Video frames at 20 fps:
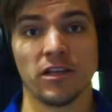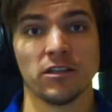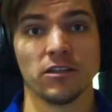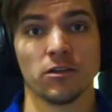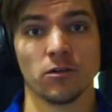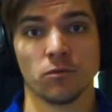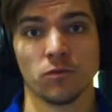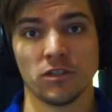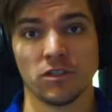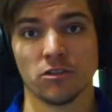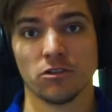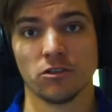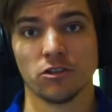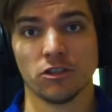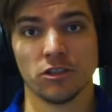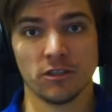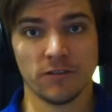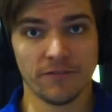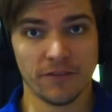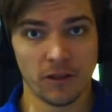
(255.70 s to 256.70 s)
their research
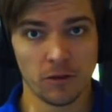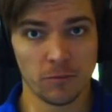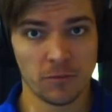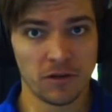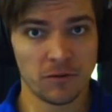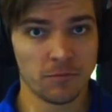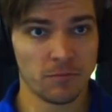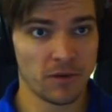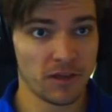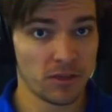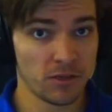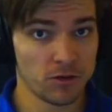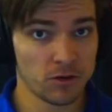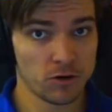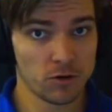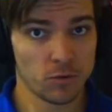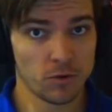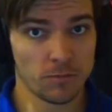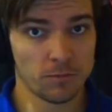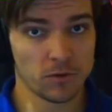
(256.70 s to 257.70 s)
and development by
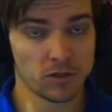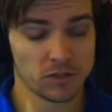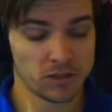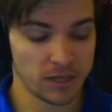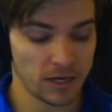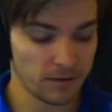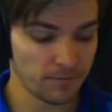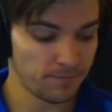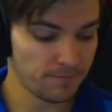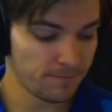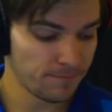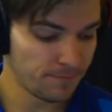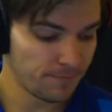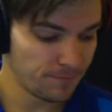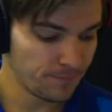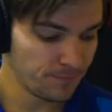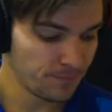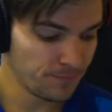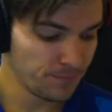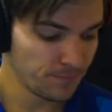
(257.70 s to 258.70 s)
31%.
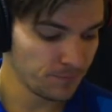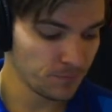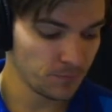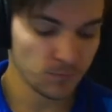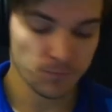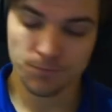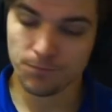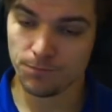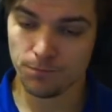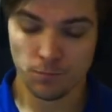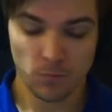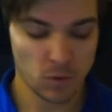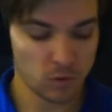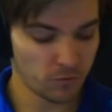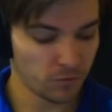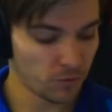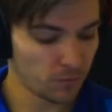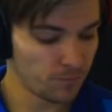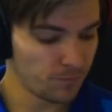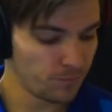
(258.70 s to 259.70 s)

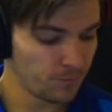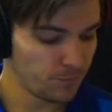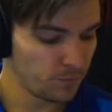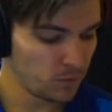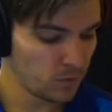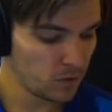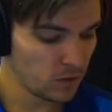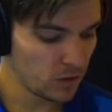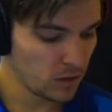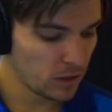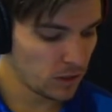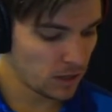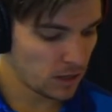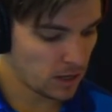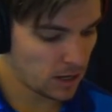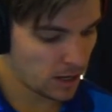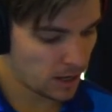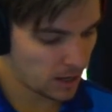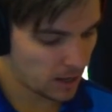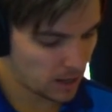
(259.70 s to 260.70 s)
Beautiful.
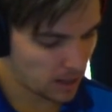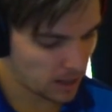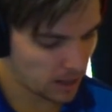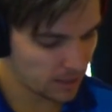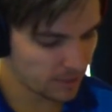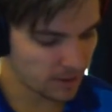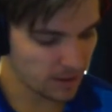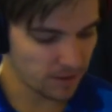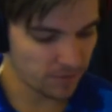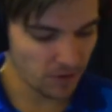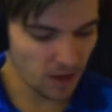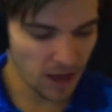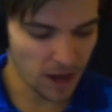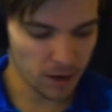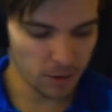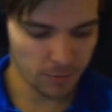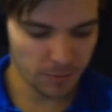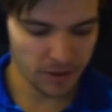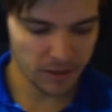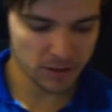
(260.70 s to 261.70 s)
They have a
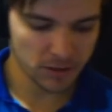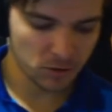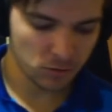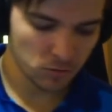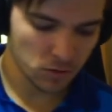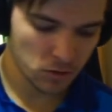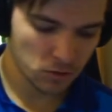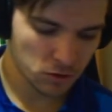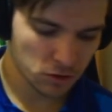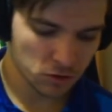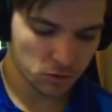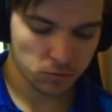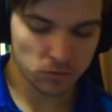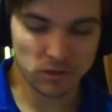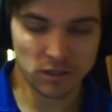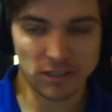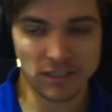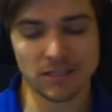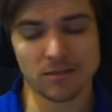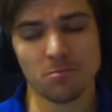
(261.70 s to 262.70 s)
higher pace gross to
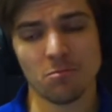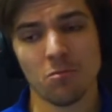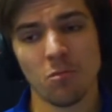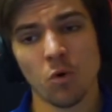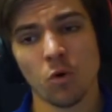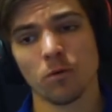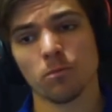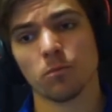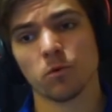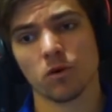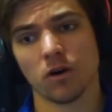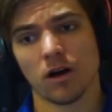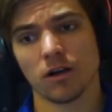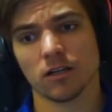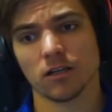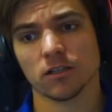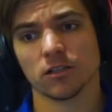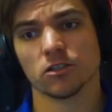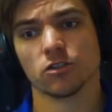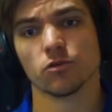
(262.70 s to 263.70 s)
release more
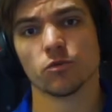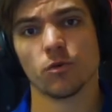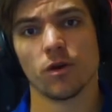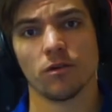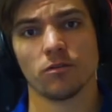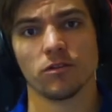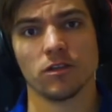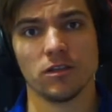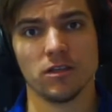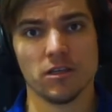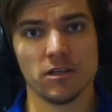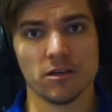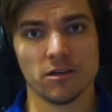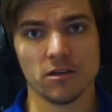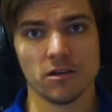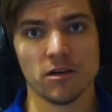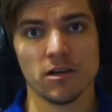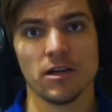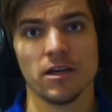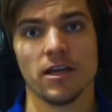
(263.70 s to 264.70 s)
products throughout the
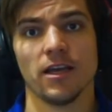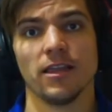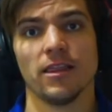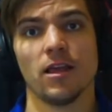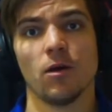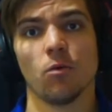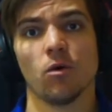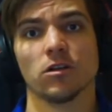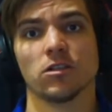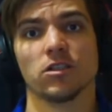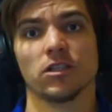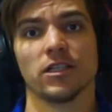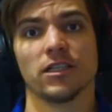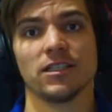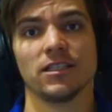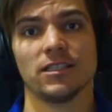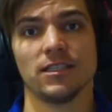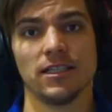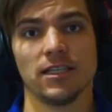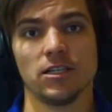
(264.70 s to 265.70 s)
year, and they want to
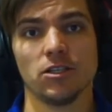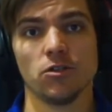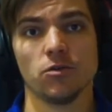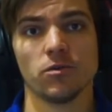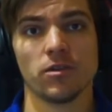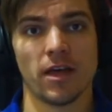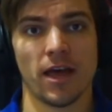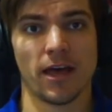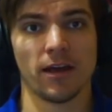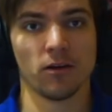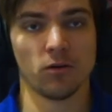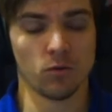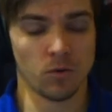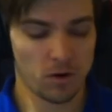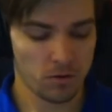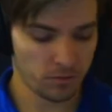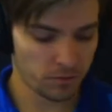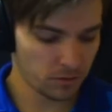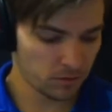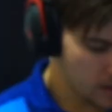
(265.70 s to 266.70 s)
continue that growth.